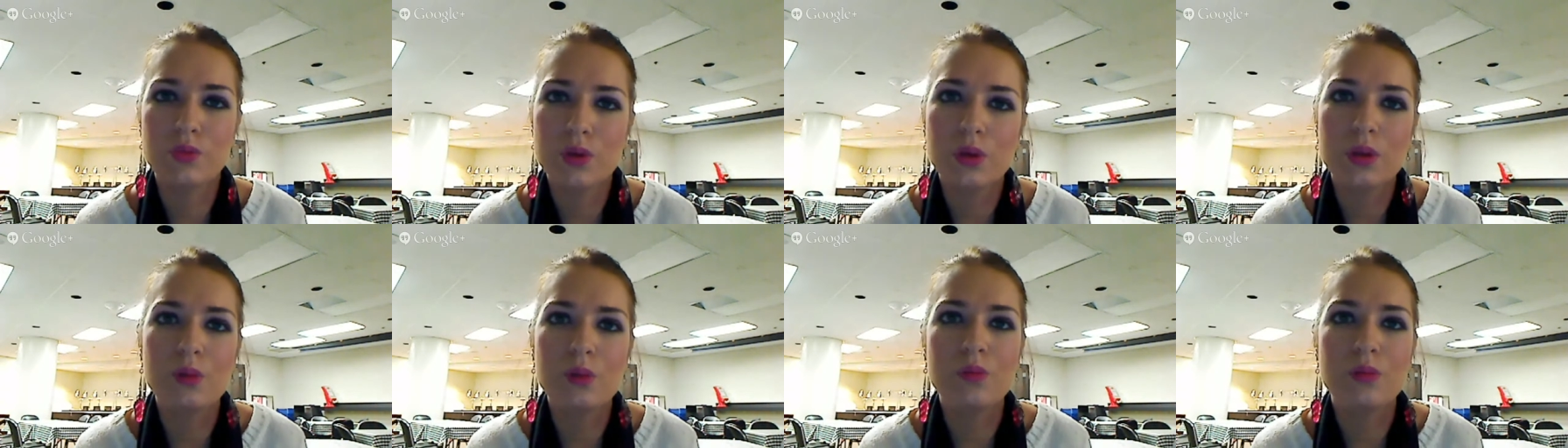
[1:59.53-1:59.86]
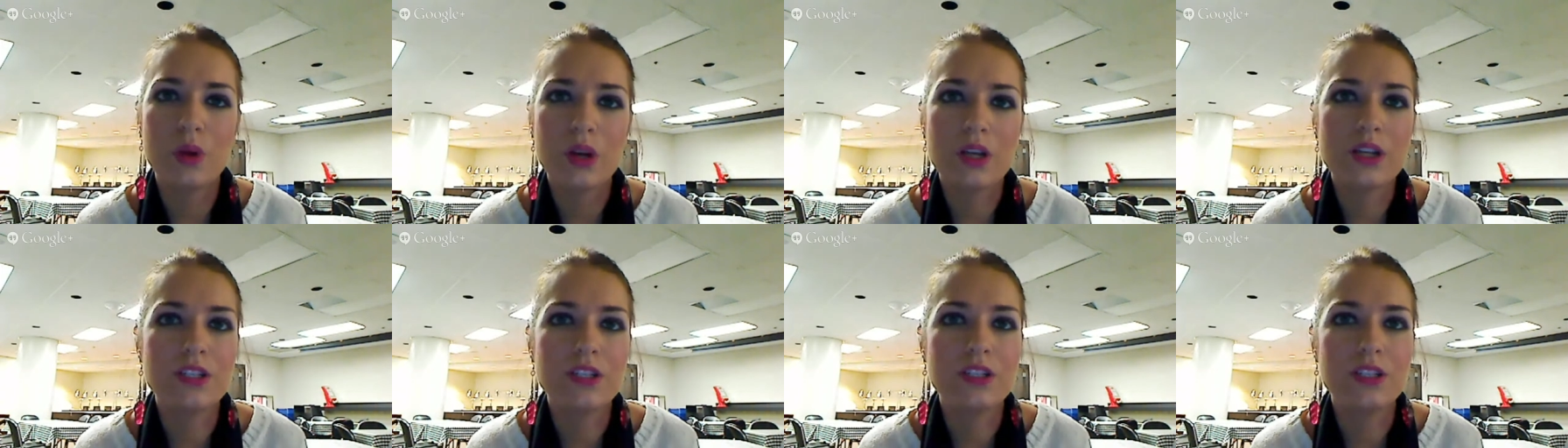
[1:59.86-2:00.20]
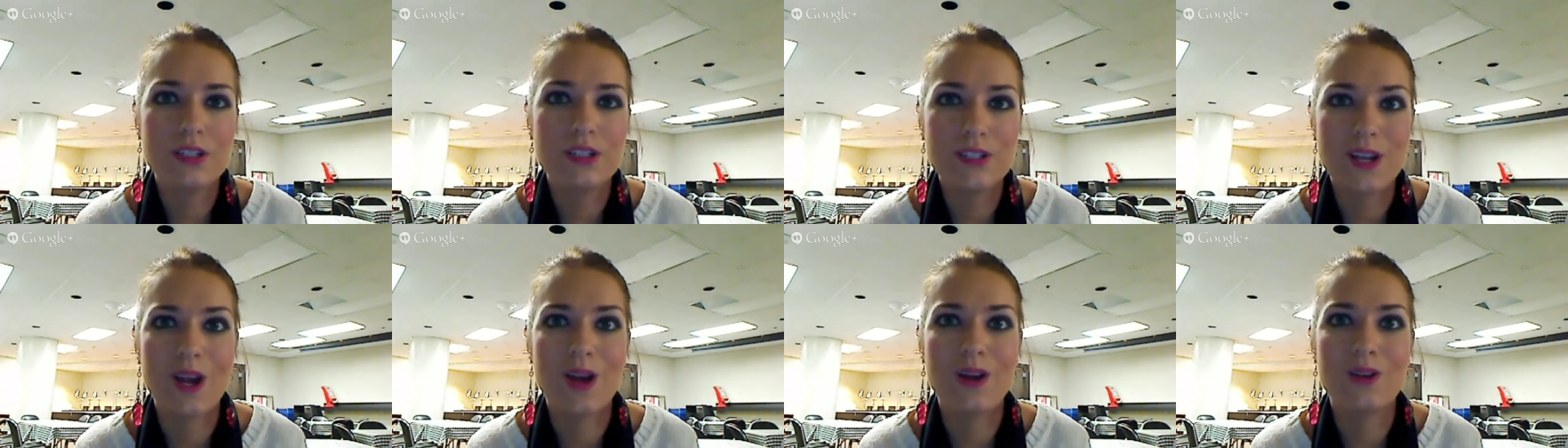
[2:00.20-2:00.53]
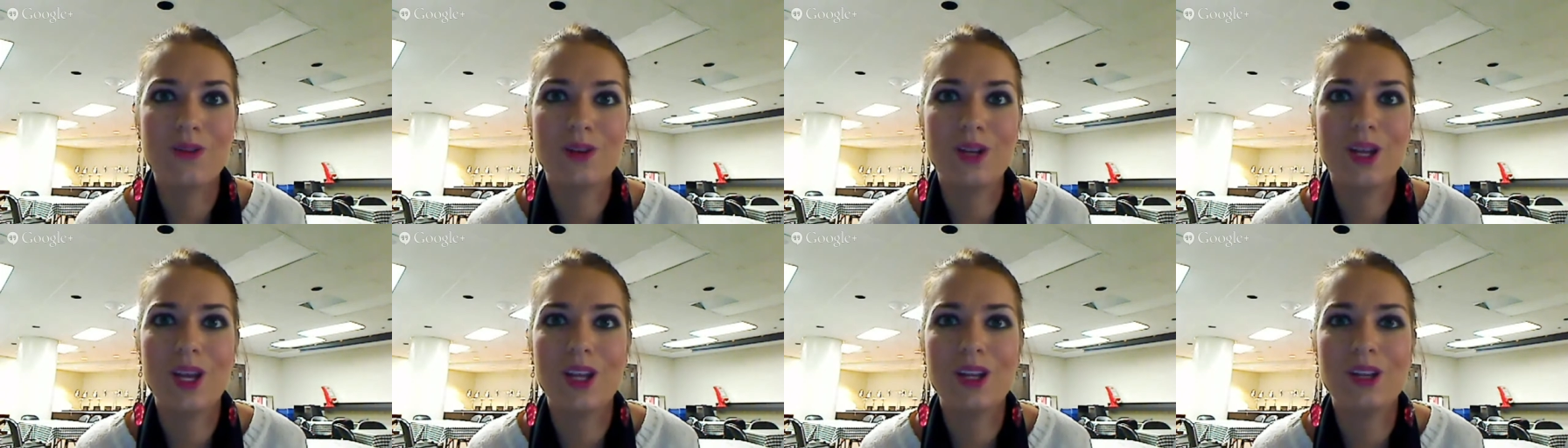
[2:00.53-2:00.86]
really breaks it
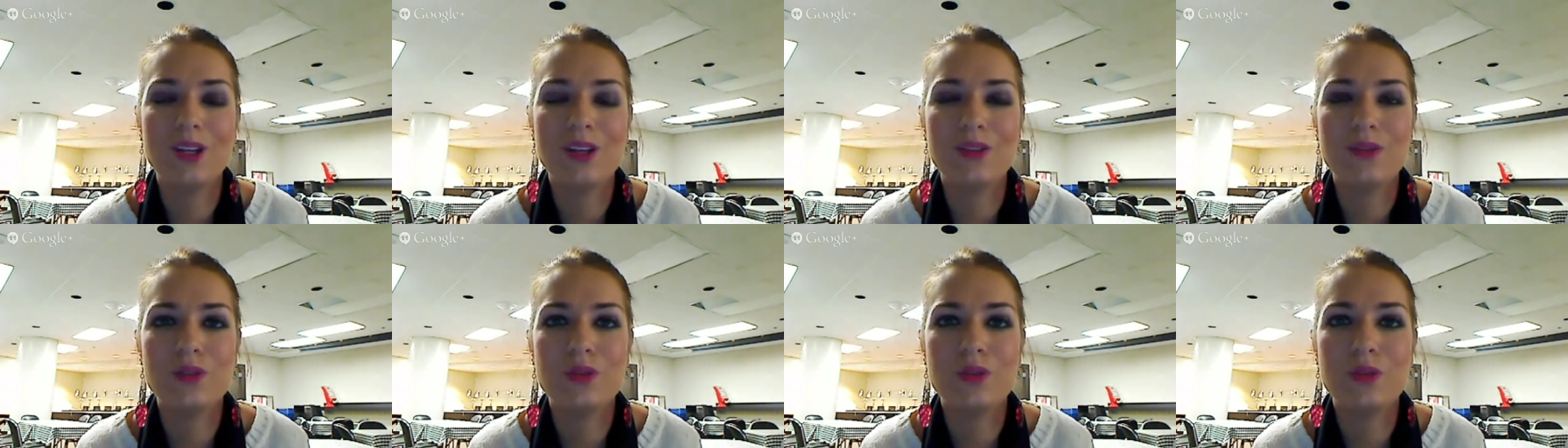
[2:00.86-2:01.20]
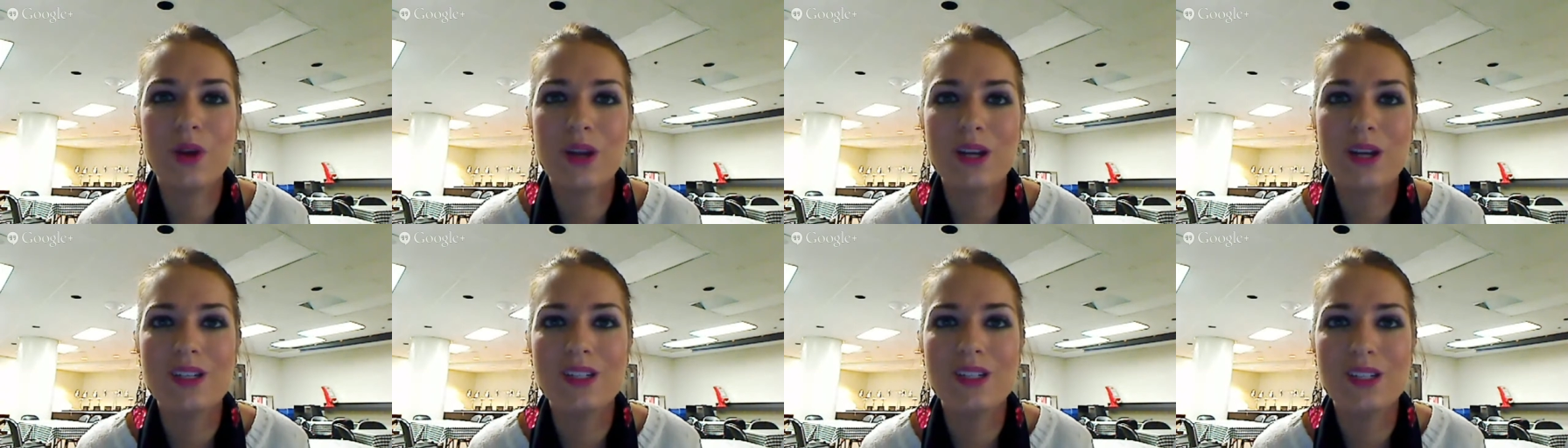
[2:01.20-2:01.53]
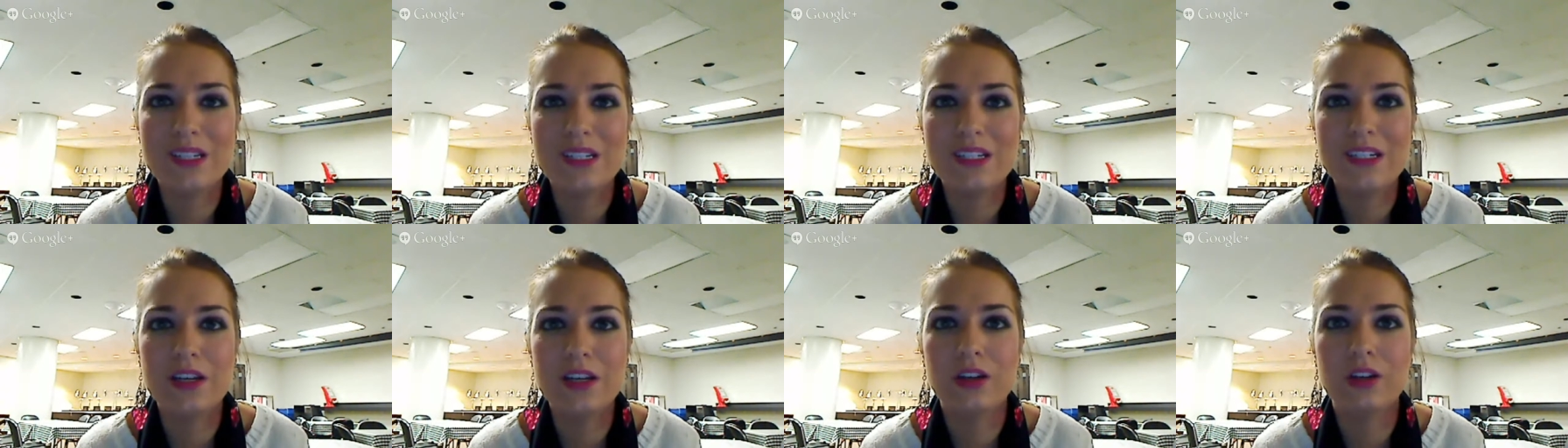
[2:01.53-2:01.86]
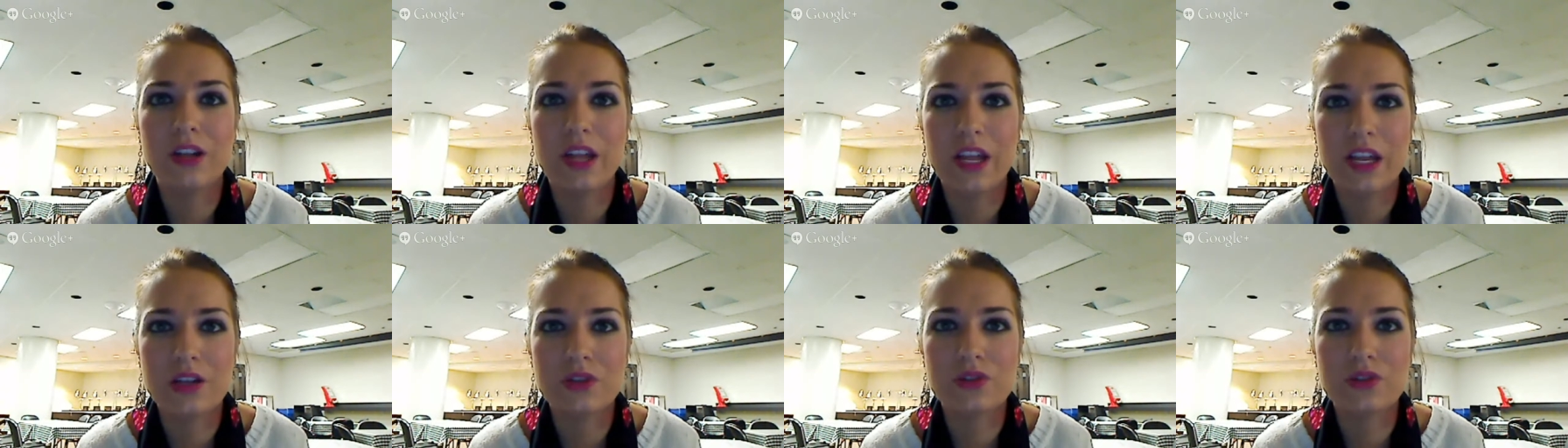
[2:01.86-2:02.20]
down and gives great detailed